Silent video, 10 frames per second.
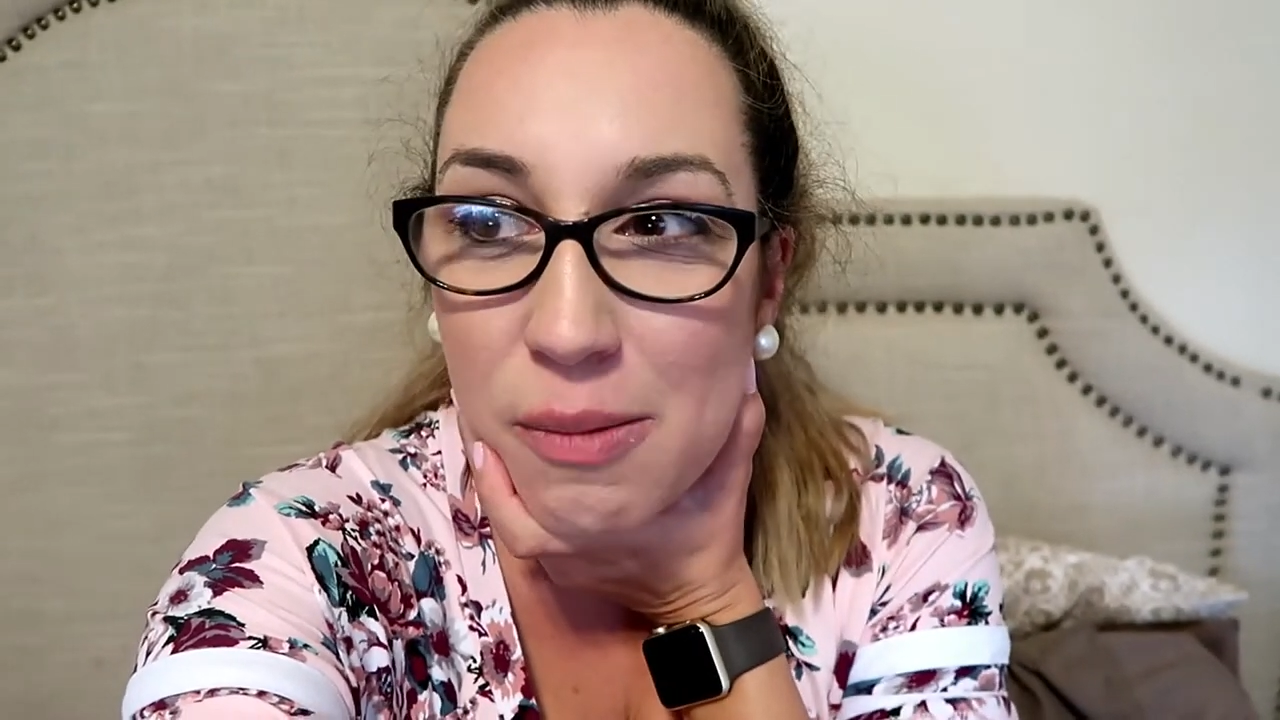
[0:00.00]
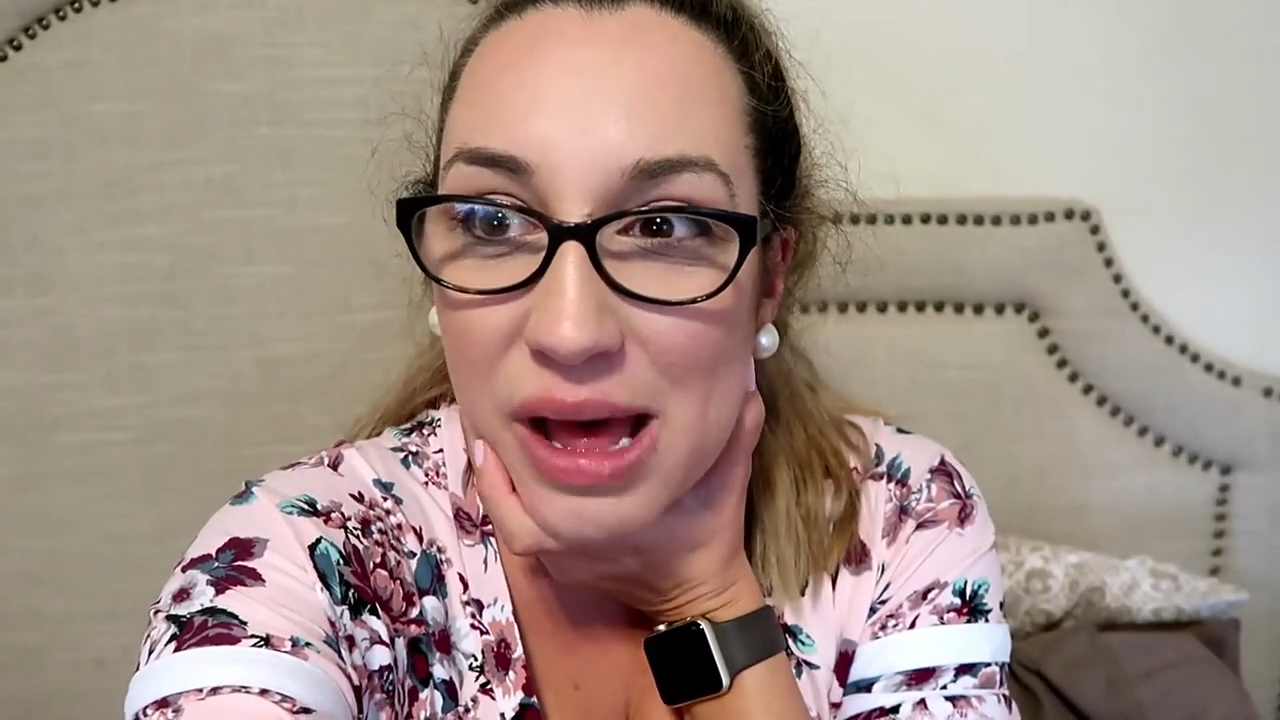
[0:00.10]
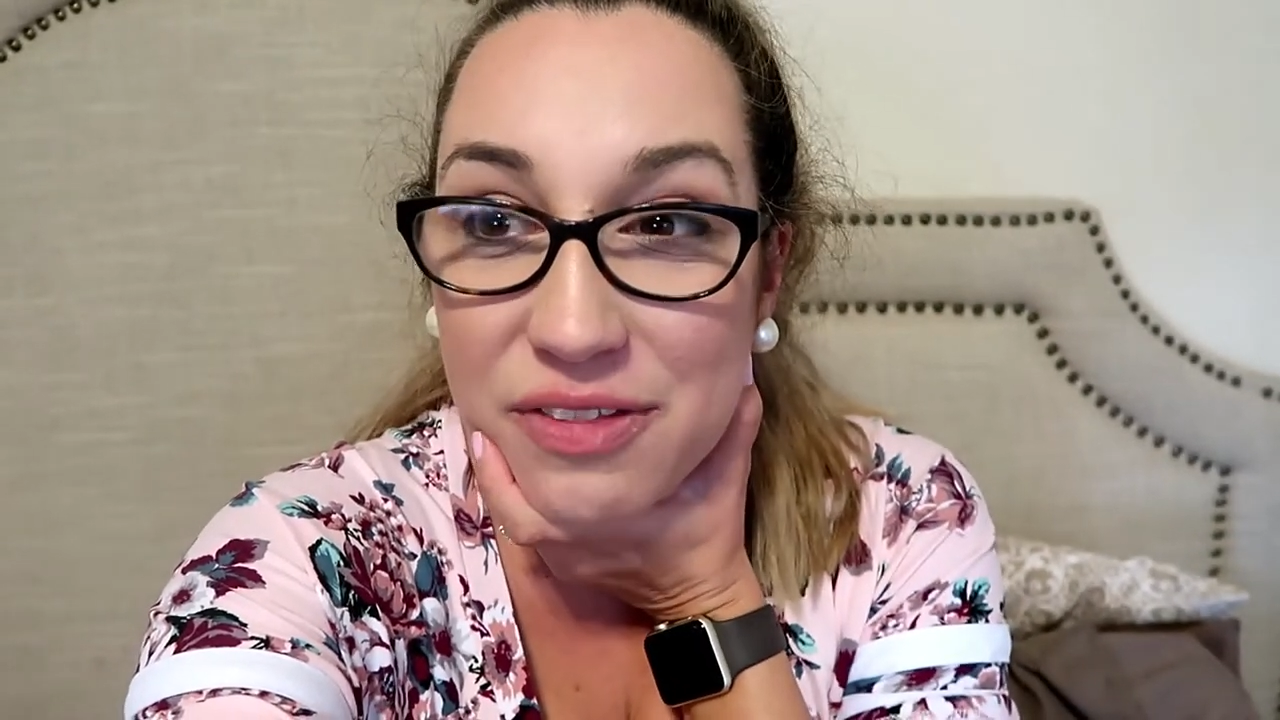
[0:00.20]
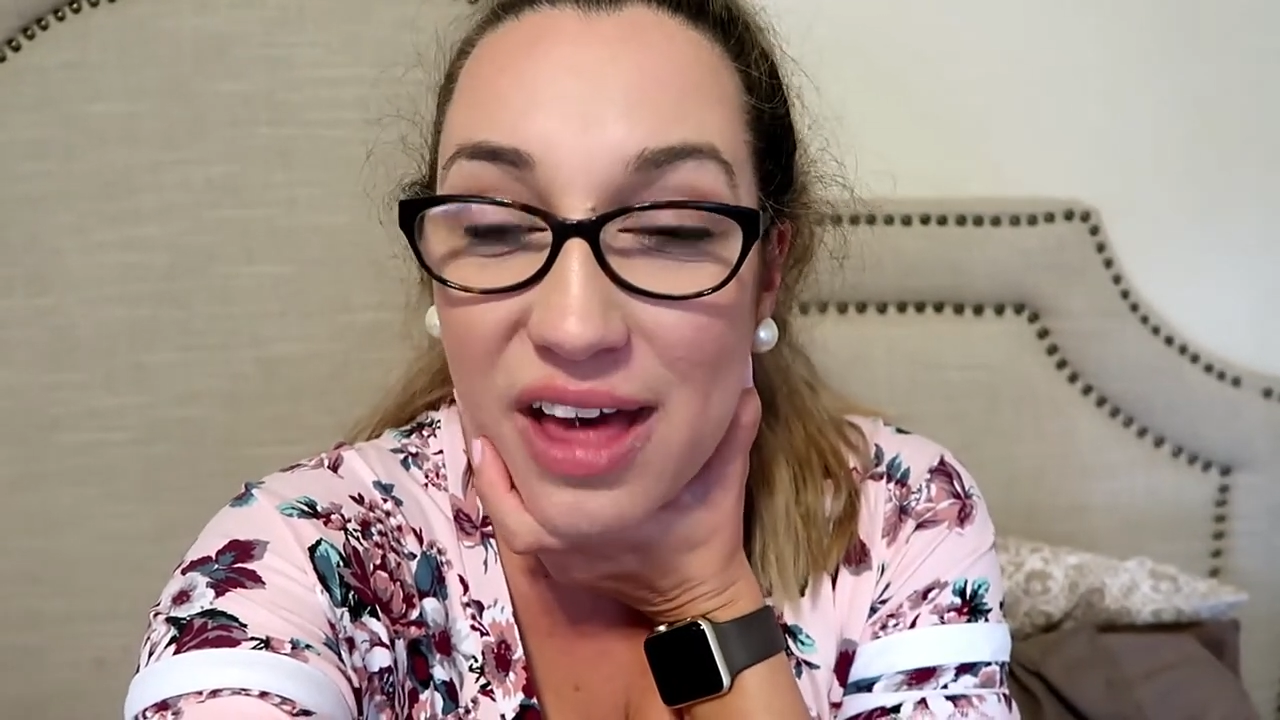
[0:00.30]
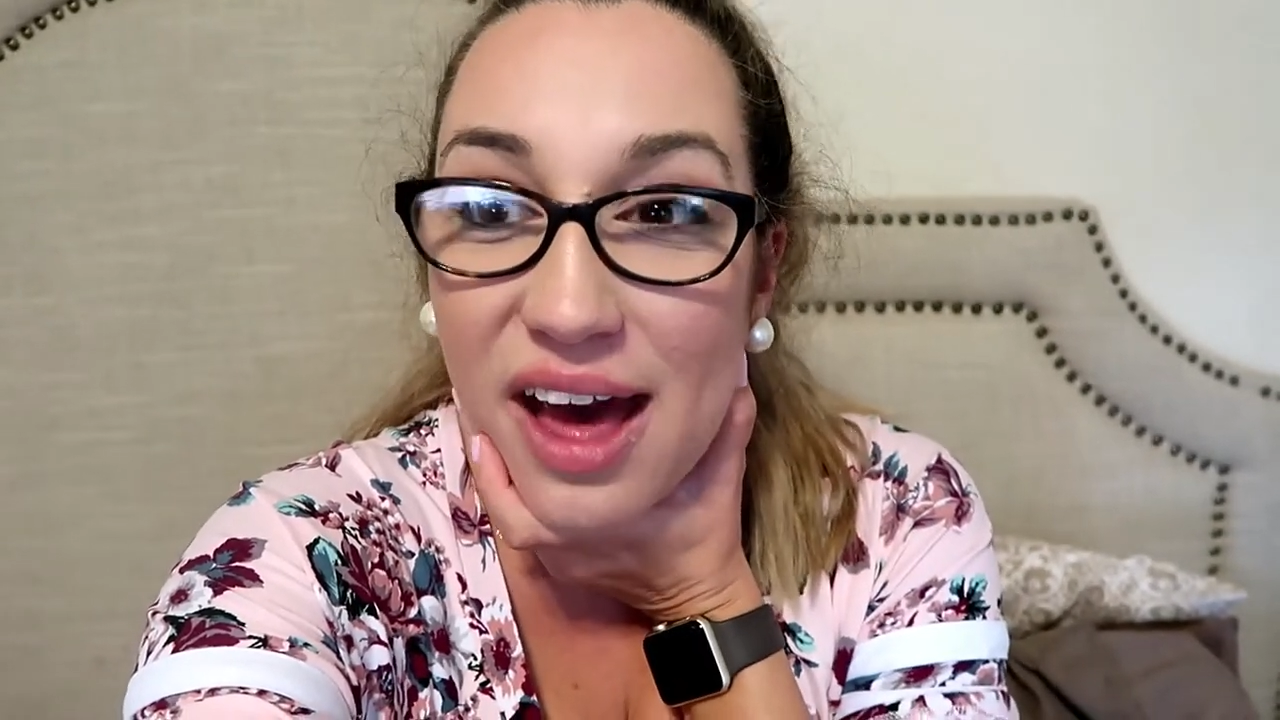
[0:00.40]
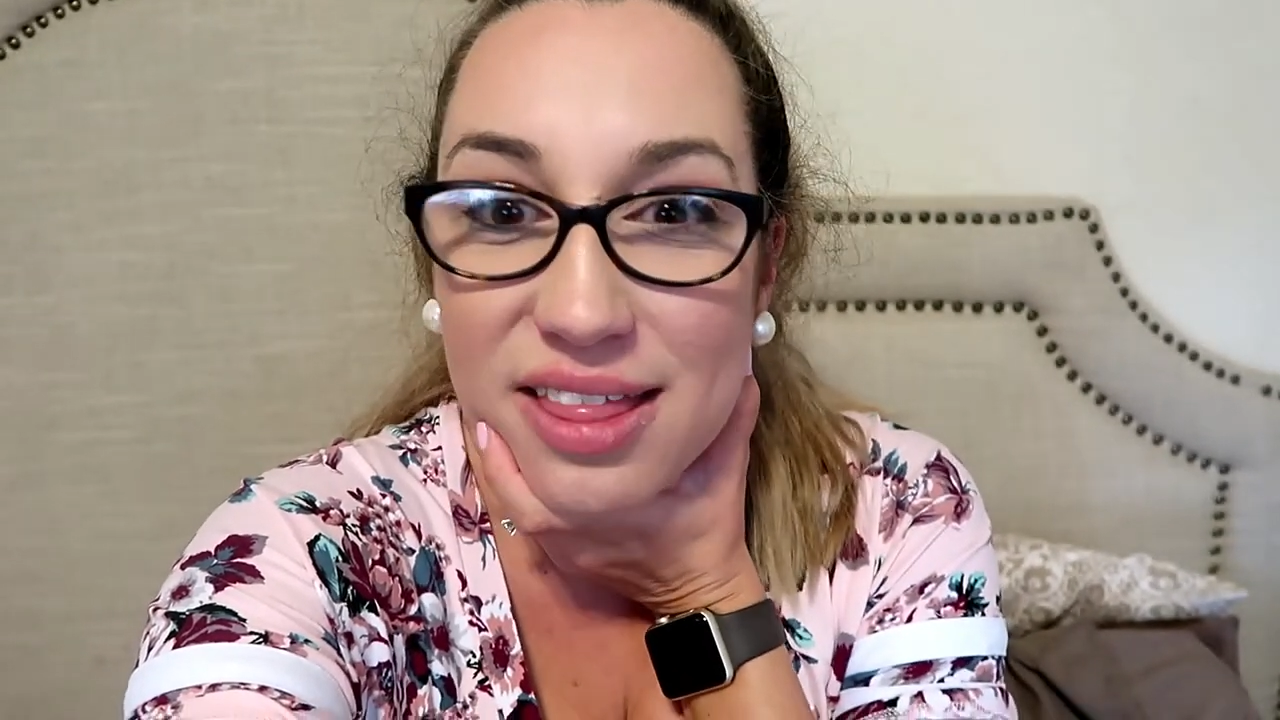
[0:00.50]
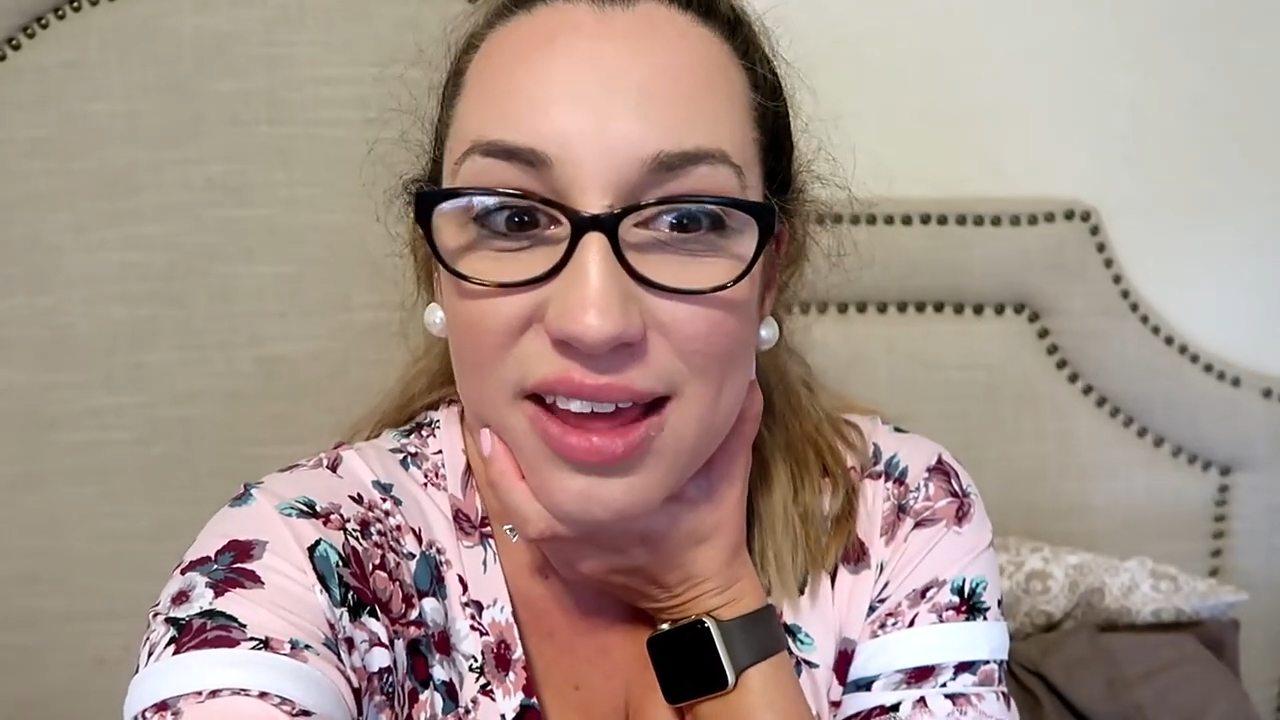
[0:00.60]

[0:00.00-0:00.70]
about that.